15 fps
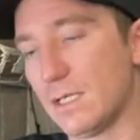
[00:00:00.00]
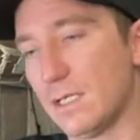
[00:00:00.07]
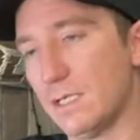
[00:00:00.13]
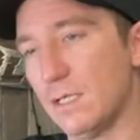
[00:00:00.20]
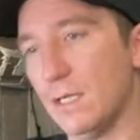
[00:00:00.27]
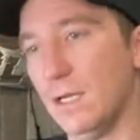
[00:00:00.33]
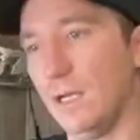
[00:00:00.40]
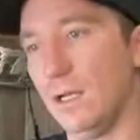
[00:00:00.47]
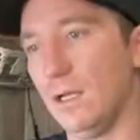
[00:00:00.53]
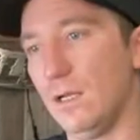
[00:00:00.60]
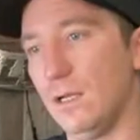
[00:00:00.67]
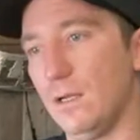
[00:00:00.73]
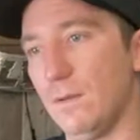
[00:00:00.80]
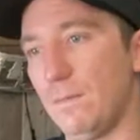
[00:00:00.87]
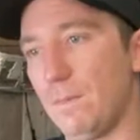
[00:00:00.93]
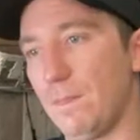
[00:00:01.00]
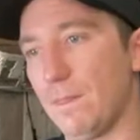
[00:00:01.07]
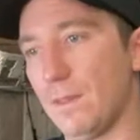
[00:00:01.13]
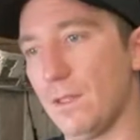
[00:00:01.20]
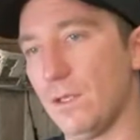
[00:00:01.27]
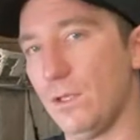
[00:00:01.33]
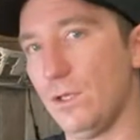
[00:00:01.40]
And,
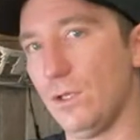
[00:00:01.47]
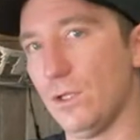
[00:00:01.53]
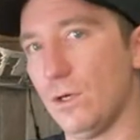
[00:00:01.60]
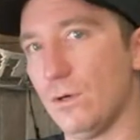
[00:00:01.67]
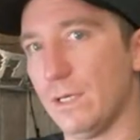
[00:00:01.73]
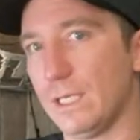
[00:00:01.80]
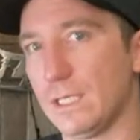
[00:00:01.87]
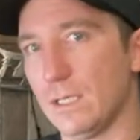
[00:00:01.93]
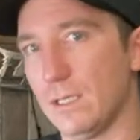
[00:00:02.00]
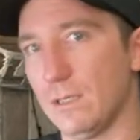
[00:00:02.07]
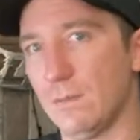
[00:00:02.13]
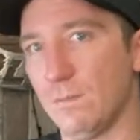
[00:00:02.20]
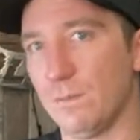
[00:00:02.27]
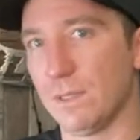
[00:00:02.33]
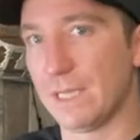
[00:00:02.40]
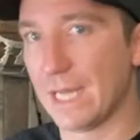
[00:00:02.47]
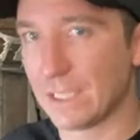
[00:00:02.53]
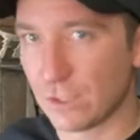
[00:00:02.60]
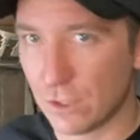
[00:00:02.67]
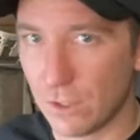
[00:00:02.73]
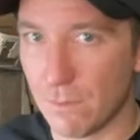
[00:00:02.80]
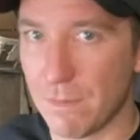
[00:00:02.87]
you know, like, but that's the